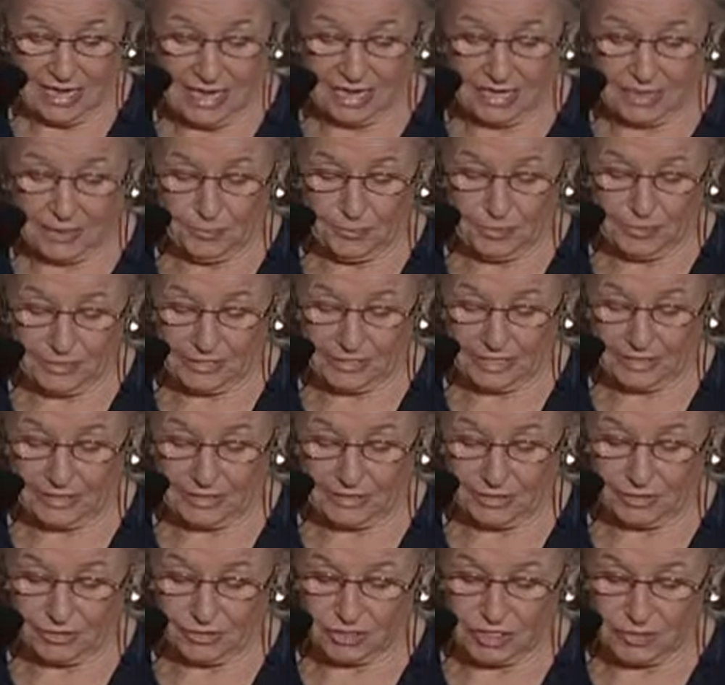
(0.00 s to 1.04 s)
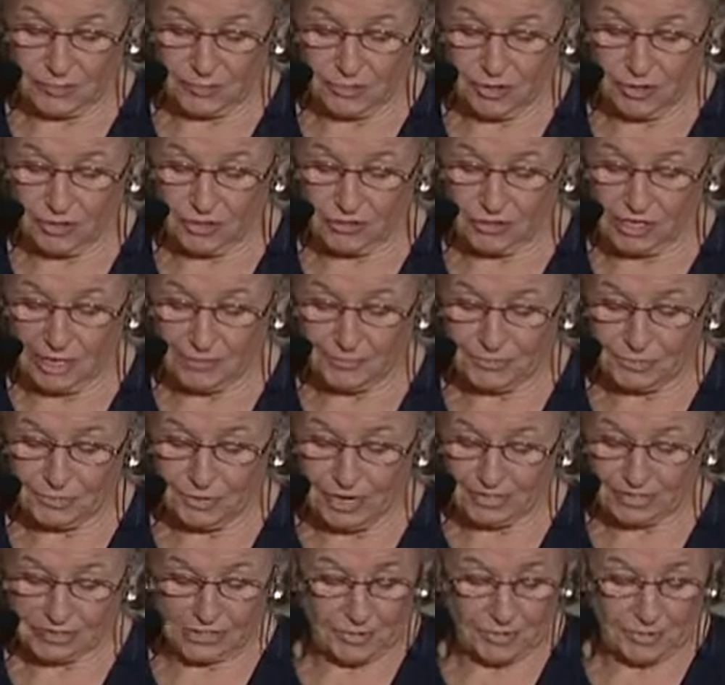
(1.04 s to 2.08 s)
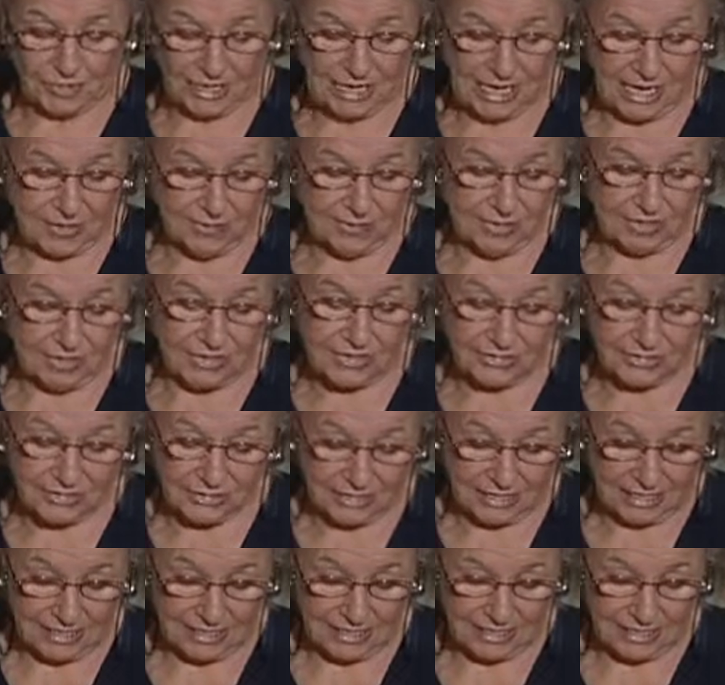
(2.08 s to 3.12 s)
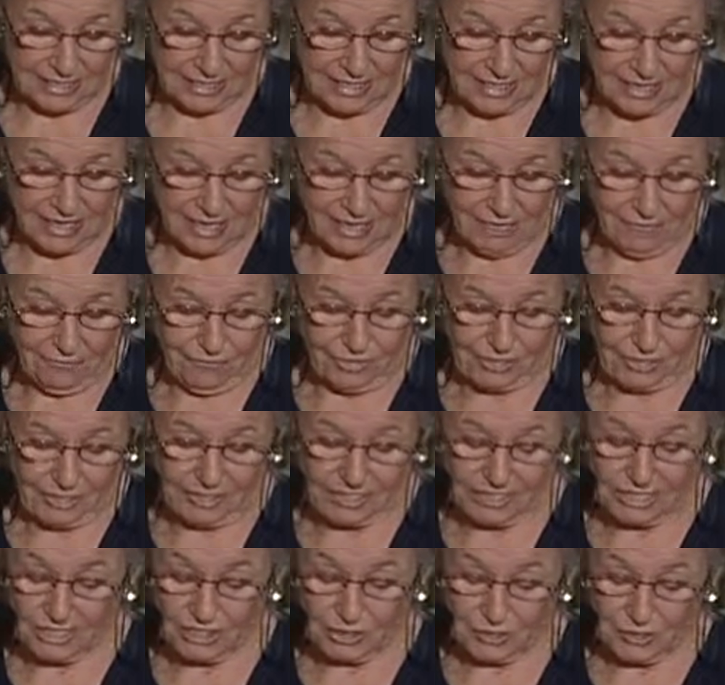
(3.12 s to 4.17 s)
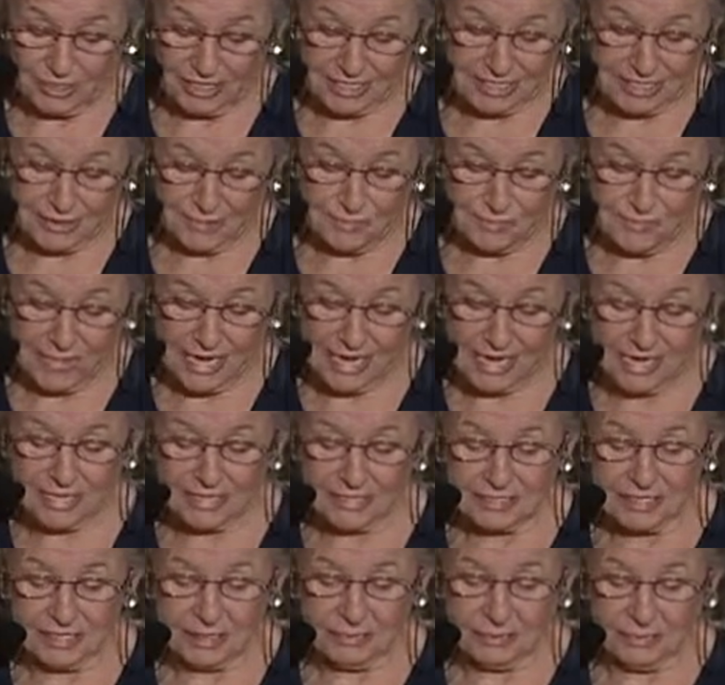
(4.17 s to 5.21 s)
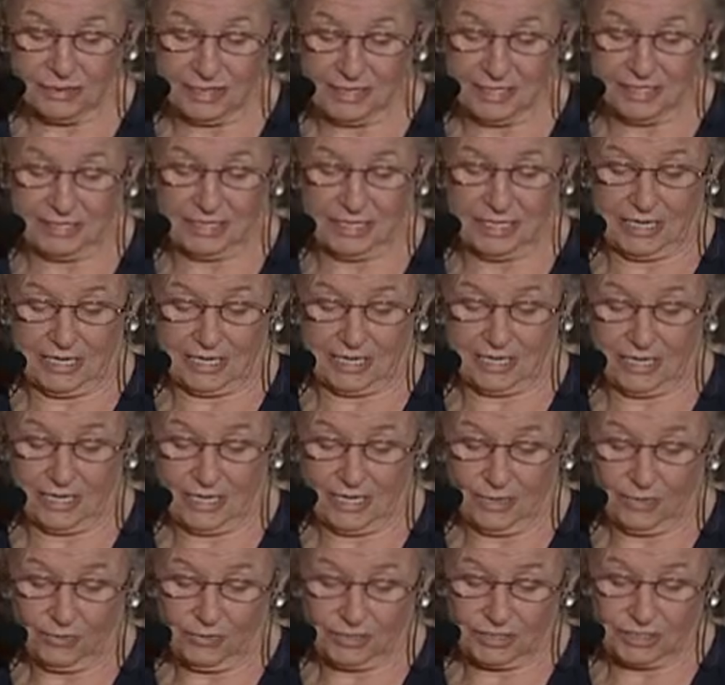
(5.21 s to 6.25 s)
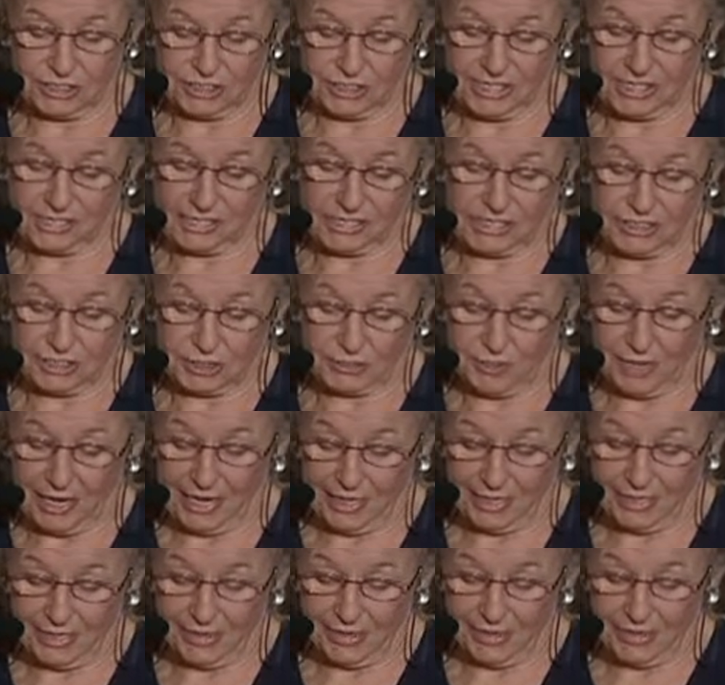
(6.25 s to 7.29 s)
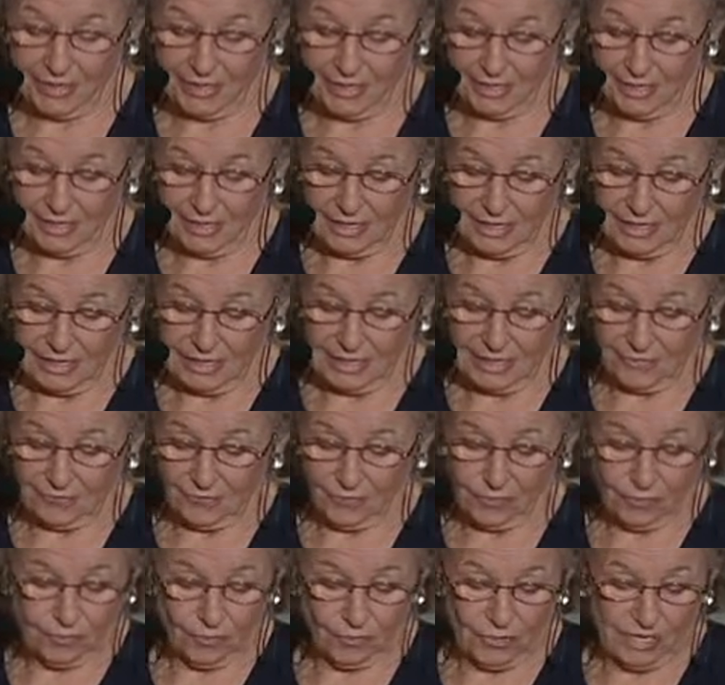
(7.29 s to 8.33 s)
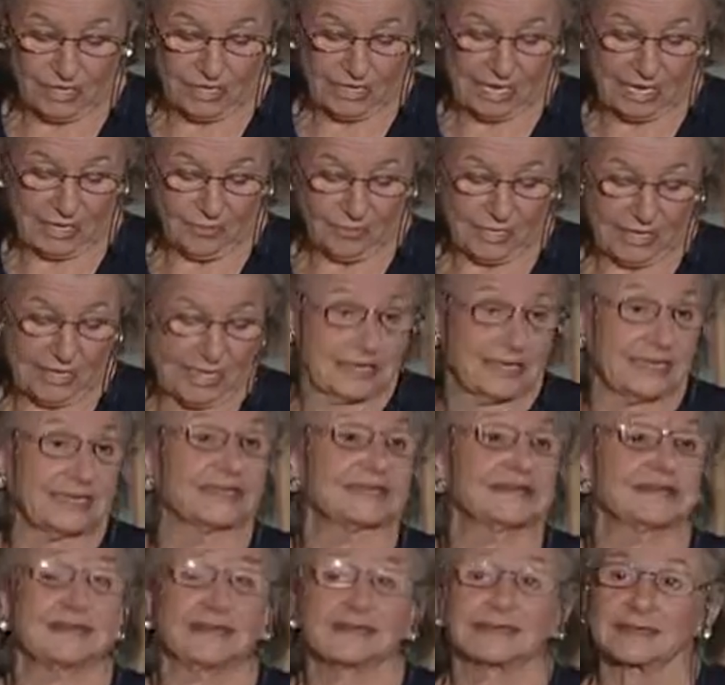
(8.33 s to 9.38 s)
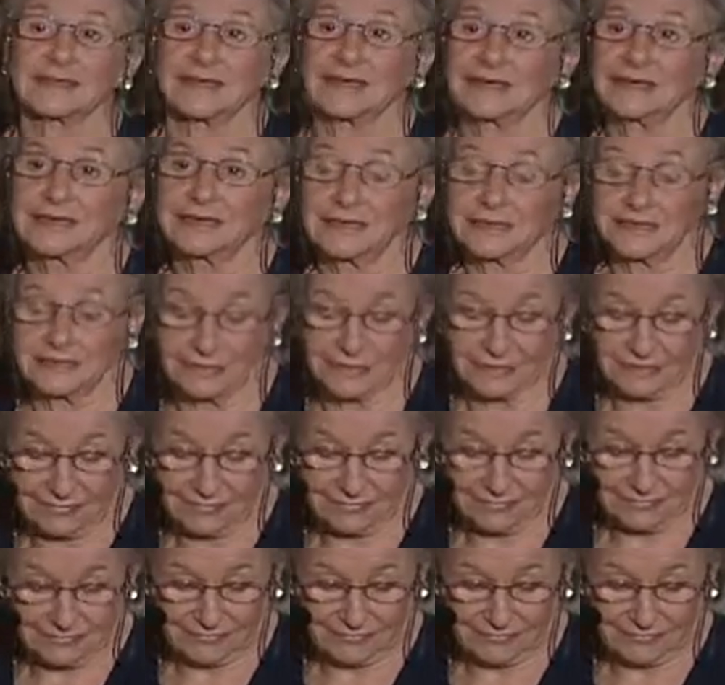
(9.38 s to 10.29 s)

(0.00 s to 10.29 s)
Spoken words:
and in particular to the program directed by Howard Husock for continuing this amazing project which Dick inspired and for renaming it in his honor.